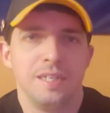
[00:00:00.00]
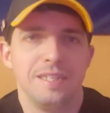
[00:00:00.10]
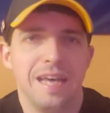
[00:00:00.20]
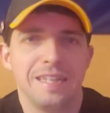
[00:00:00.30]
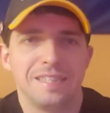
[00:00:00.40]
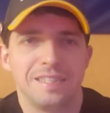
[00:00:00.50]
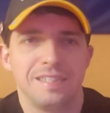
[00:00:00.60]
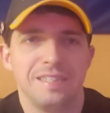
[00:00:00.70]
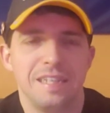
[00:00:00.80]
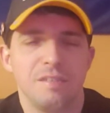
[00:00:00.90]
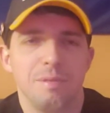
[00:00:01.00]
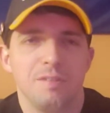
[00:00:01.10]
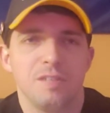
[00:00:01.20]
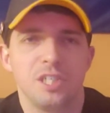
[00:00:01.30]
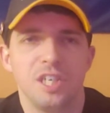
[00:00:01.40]
That's a bit
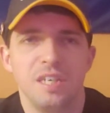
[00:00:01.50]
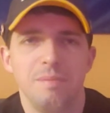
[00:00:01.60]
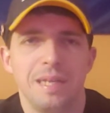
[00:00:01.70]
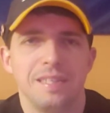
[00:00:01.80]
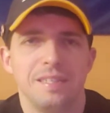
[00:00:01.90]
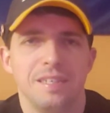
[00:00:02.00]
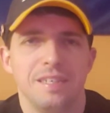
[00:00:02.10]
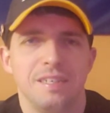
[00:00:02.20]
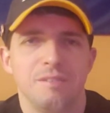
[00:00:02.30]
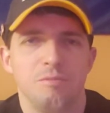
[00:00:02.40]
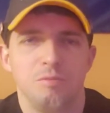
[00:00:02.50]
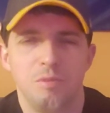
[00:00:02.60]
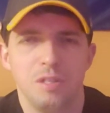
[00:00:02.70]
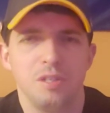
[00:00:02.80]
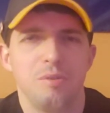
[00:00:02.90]
of a shame, and
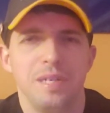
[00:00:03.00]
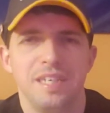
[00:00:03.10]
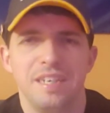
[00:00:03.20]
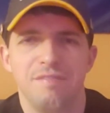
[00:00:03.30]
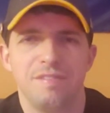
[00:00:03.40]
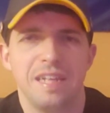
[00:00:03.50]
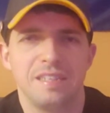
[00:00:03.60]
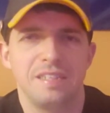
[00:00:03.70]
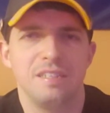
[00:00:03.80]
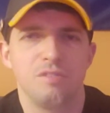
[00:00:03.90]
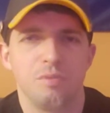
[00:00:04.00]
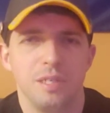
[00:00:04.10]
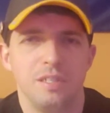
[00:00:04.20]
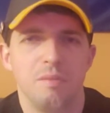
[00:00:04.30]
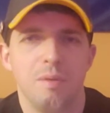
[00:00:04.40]
wondering if that is
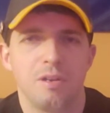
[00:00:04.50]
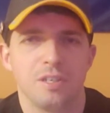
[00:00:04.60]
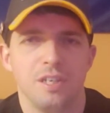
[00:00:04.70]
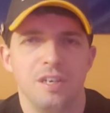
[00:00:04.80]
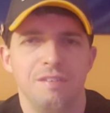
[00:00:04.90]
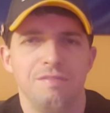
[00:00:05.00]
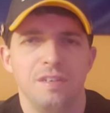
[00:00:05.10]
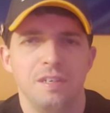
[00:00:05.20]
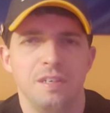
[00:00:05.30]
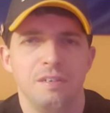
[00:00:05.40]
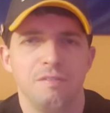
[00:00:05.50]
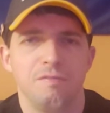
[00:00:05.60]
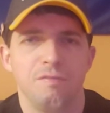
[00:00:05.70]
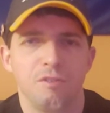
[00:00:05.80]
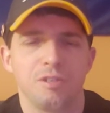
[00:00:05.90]
really the mark of a
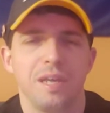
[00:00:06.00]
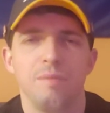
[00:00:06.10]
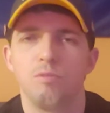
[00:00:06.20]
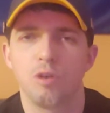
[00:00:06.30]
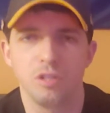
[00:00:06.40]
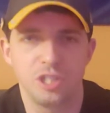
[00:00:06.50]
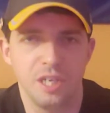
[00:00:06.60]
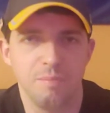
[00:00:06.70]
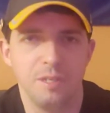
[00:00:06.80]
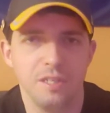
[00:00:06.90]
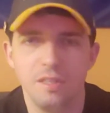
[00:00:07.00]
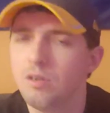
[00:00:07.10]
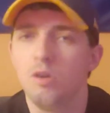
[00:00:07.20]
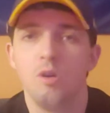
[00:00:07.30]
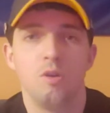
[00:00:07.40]
4-time world champion.
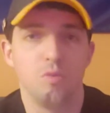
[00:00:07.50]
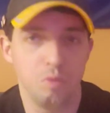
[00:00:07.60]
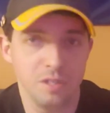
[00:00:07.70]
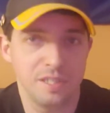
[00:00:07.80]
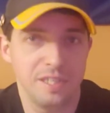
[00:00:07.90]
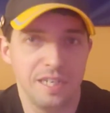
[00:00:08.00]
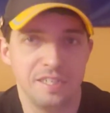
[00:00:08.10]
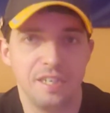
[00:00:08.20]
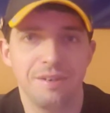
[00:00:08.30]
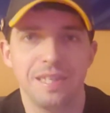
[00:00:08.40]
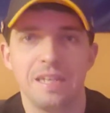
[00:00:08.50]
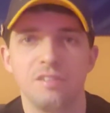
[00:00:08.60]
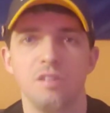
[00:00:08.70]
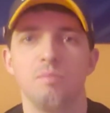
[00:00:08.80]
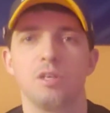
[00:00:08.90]
We'll see next year at
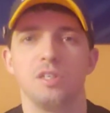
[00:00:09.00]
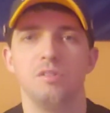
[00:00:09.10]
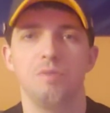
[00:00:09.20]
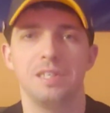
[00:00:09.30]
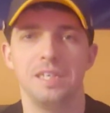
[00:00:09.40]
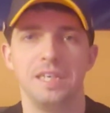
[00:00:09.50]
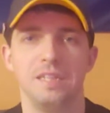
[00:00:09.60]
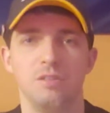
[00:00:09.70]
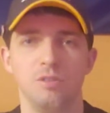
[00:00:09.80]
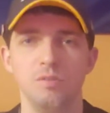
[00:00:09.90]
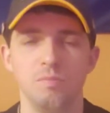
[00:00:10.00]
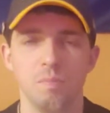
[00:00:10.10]
Aston Martin what he can do.